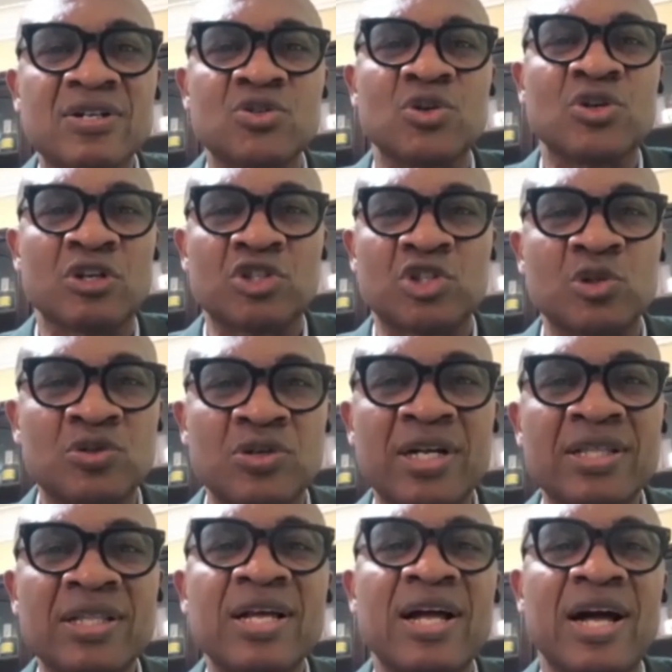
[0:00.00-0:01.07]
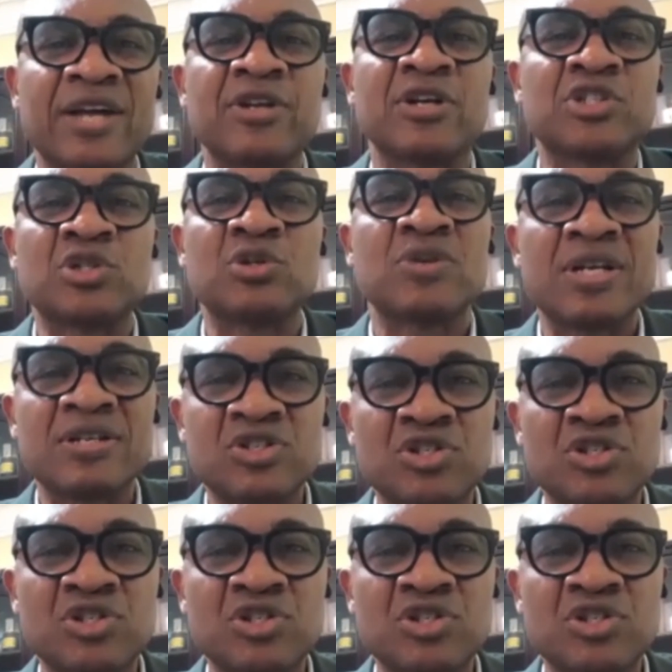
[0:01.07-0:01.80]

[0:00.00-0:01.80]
to your children and your children's